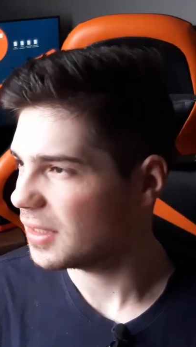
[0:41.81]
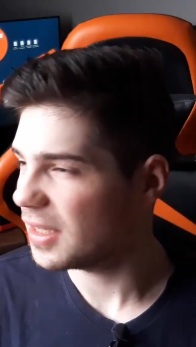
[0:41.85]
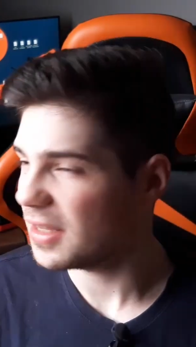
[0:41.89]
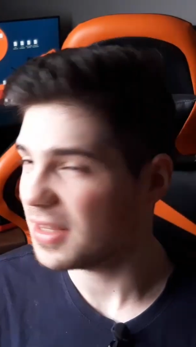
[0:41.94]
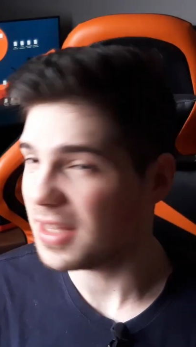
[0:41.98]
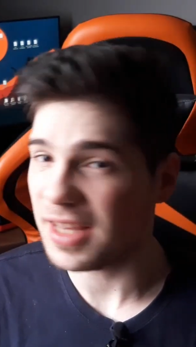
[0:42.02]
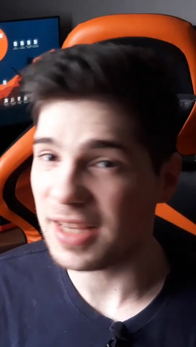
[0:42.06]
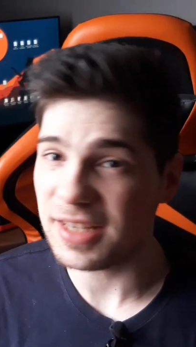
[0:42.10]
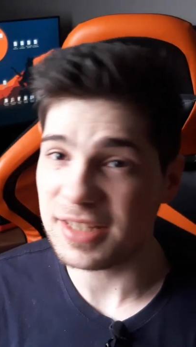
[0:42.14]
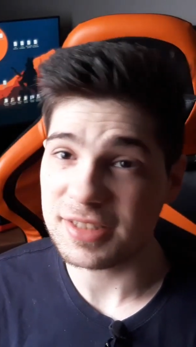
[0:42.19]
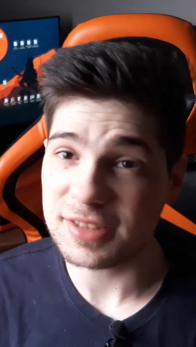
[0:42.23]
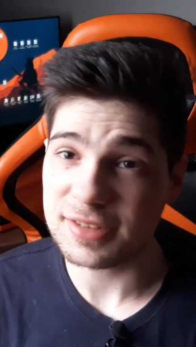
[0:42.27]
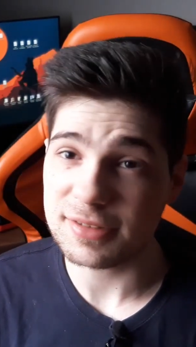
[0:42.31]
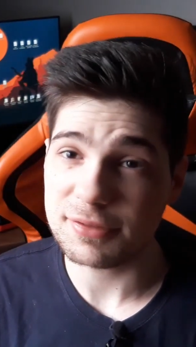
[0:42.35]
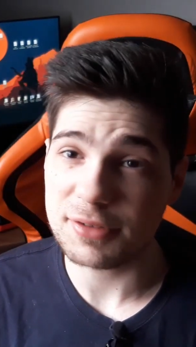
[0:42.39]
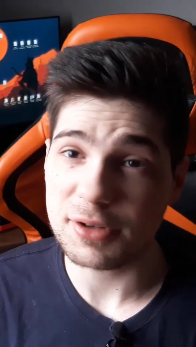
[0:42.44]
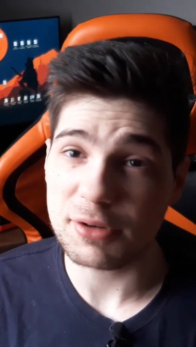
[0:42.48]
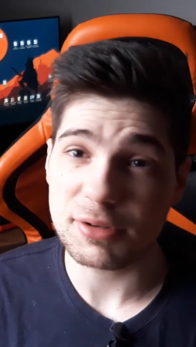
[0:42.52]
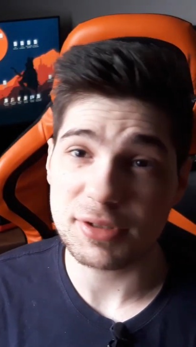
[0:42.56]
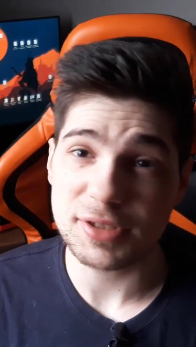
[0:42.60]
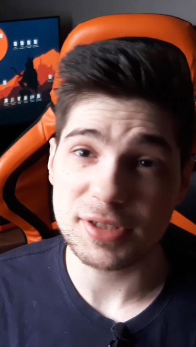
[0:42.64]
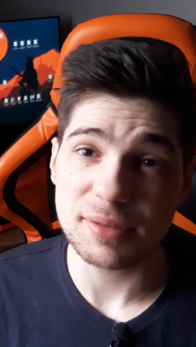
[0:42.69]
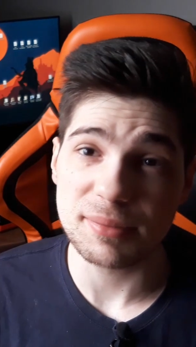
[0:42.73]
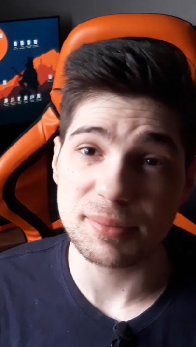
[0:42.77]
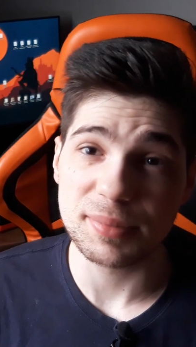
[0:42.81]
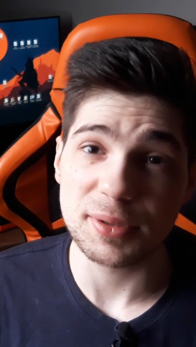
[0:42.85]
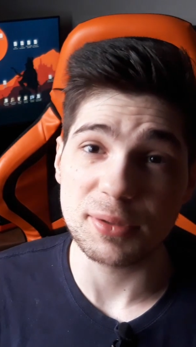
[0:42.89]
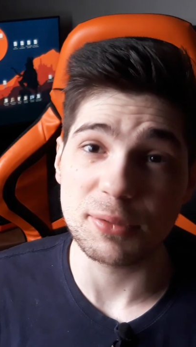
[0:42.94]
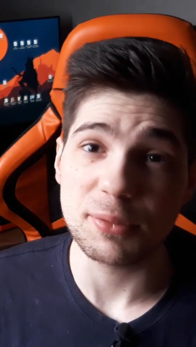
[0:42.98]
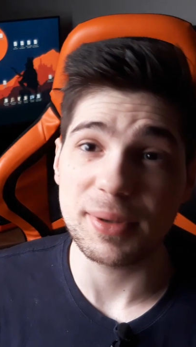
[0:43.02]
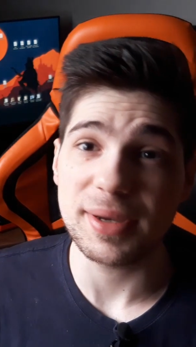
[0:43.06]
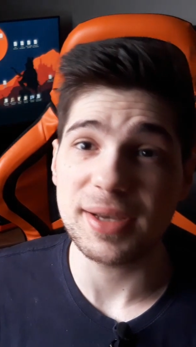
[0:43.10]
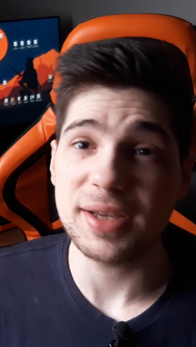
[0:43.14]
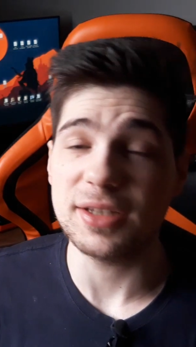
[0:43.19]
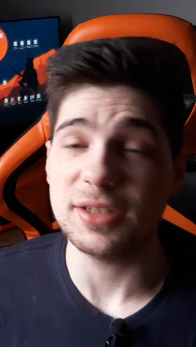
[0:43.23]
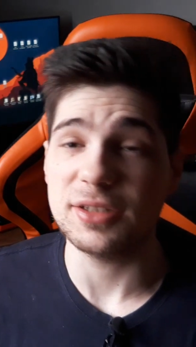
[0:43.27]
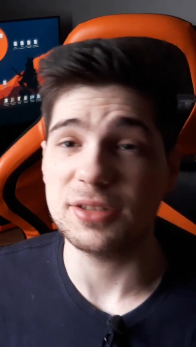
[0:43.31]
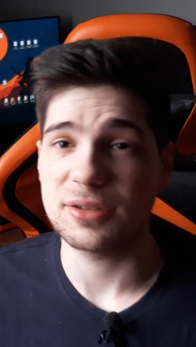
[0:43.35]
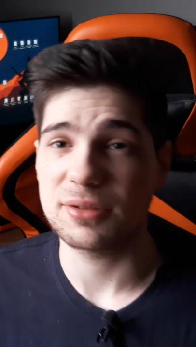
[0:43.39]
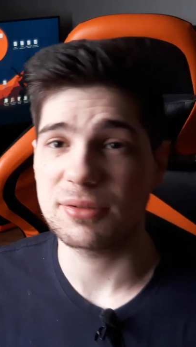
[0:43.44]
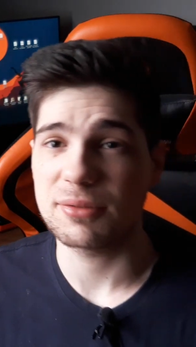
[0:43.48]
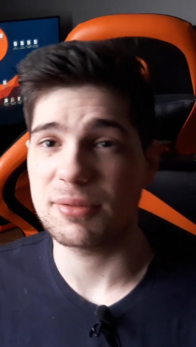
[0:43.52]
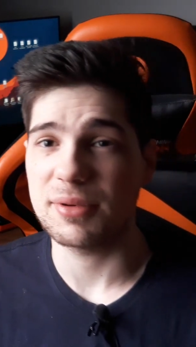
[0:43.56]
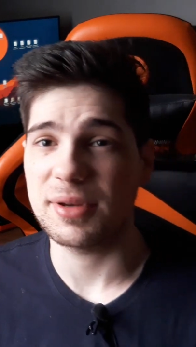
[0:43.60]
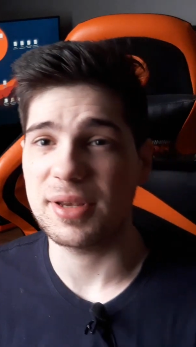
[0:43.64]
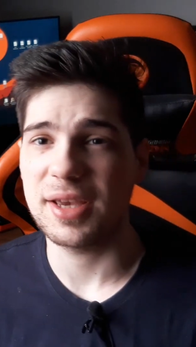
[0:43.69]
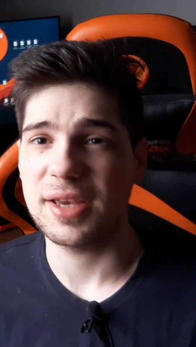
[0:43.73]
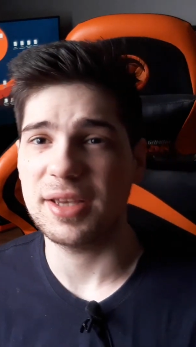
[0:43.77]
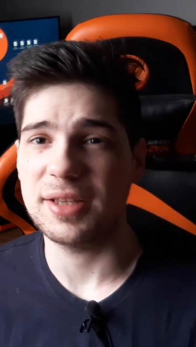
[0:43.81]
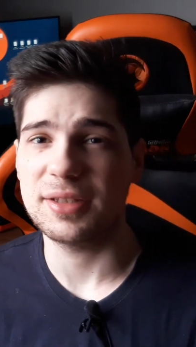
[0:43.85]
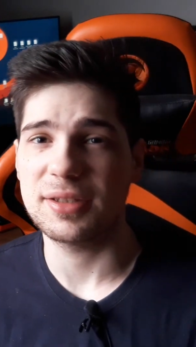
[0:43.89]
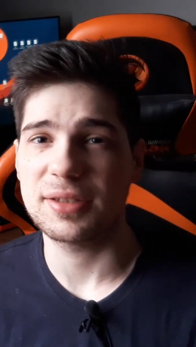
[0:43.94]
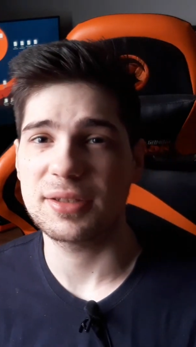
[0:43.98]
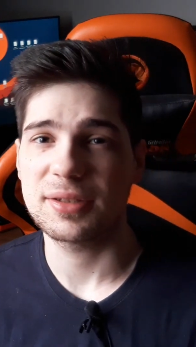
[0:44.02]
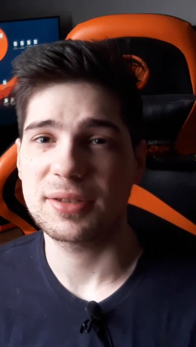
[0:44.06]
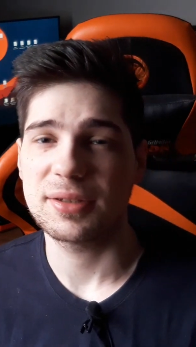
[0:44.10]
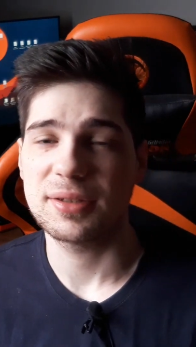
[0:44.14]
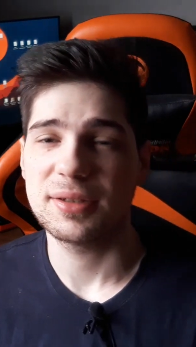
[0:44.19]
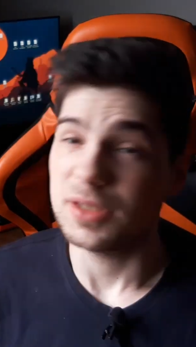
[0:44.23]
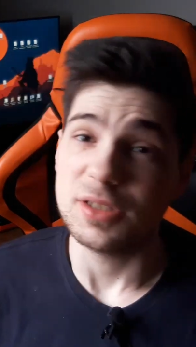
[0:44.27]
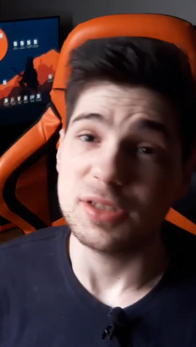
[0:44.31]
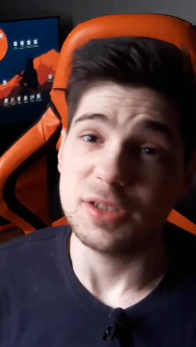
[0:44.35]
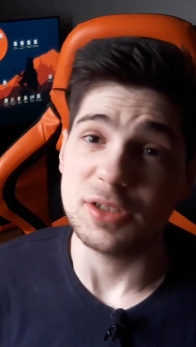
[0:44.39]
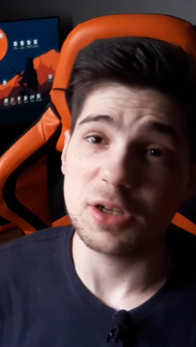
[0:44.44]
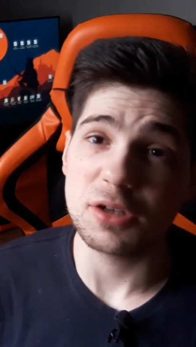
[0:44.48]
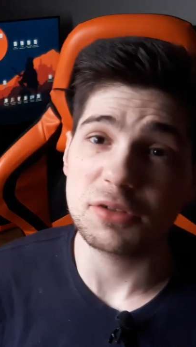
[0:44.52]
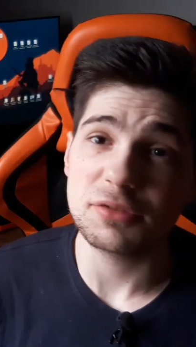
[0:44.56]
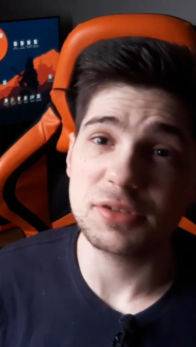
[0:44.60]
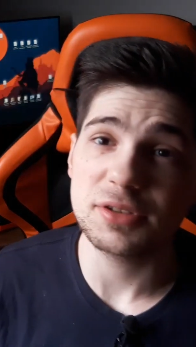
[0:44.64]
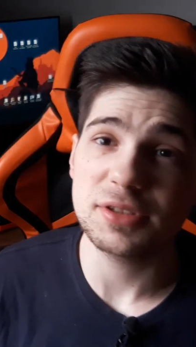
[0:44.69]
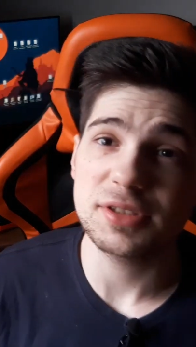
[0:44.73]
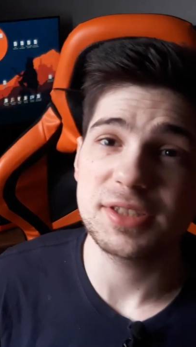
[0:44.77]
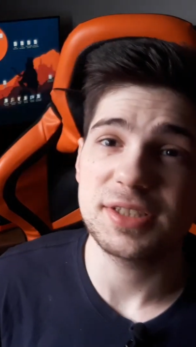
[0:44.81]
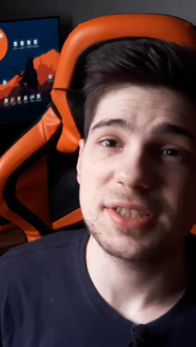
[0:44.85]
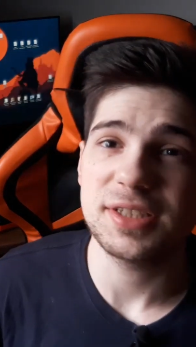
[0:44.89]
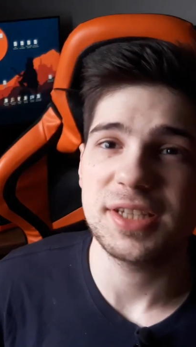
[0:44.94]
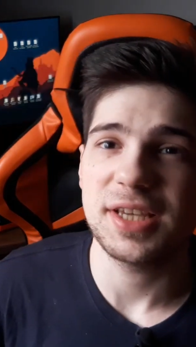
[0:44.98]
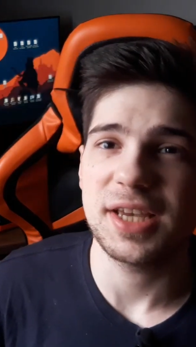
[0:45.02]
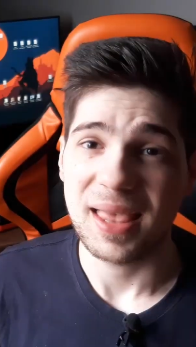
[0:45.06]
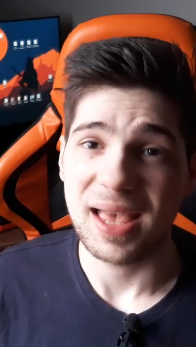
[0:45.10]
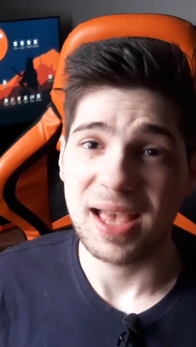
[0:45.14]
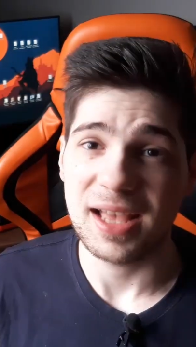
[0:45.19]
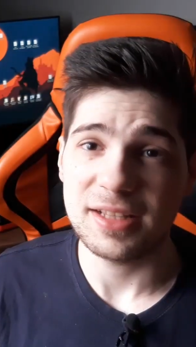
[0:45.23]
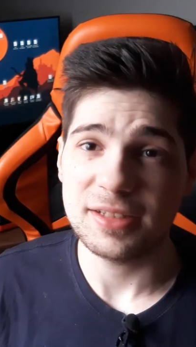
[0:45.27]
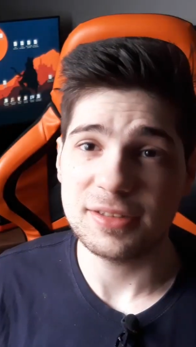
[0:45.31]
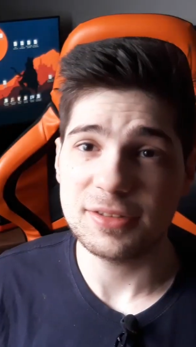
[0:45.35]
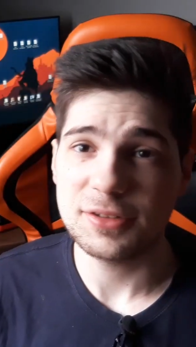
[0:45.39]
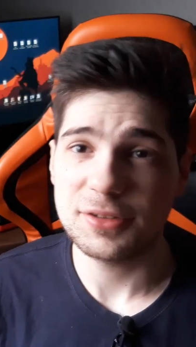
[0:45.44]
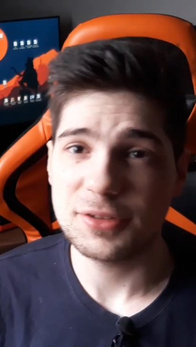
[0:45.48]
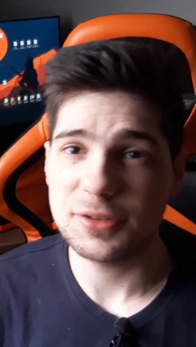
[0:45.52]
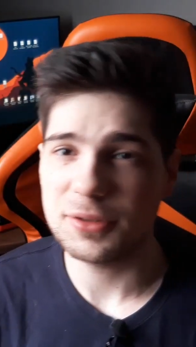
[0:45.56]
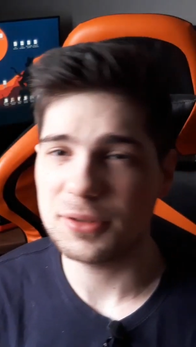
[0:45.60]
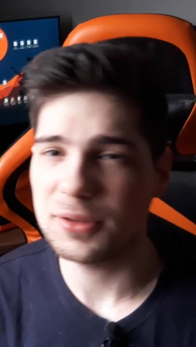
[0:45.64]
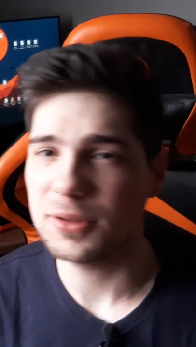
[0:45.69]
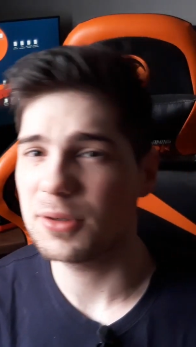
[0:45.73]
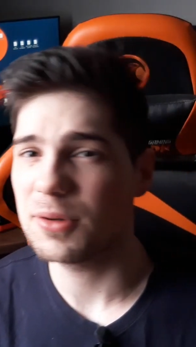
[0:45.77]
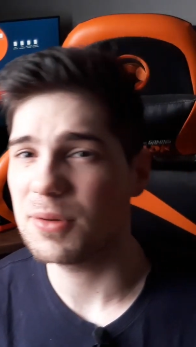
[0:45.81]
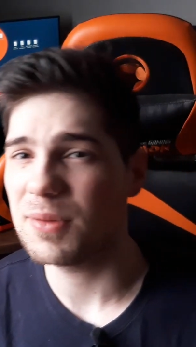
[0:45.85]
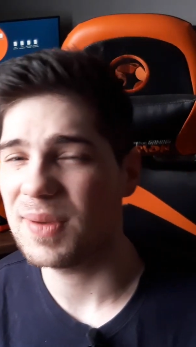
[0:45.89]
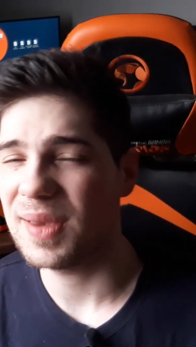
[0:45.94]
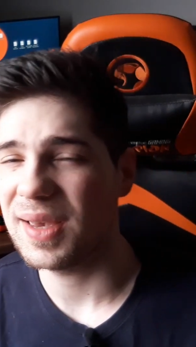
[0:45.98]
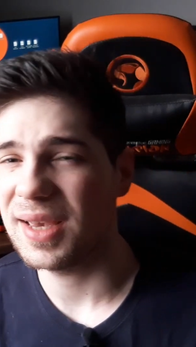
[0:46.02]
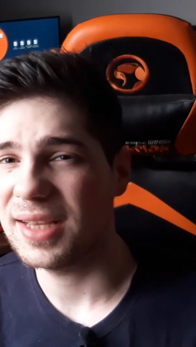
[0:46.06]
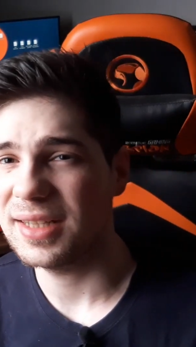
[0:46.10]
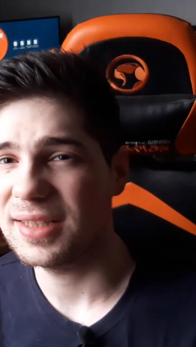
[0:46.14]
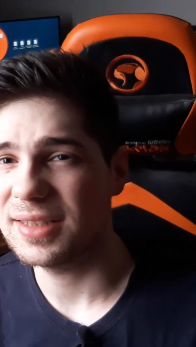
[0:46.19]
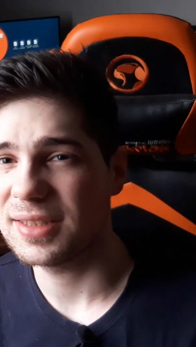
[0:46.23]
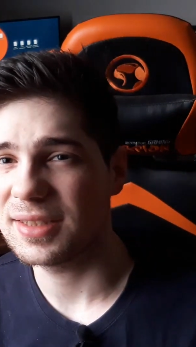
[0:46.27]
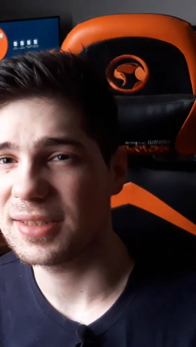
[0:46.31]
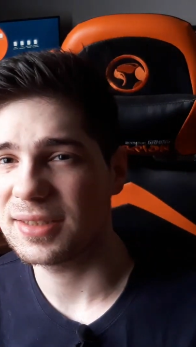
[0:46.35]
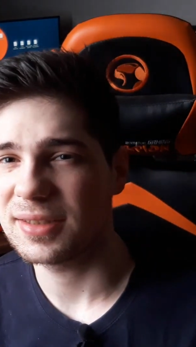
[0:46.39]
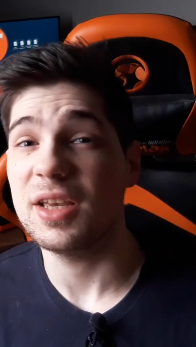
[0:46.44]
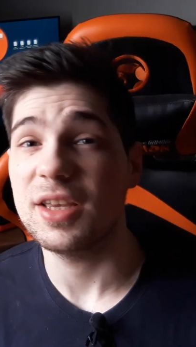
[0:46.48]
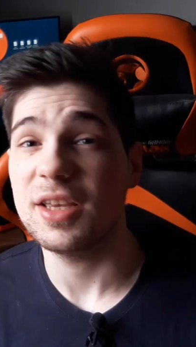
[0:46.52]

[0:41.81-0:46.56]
And that is a very simple way to create novelty and to create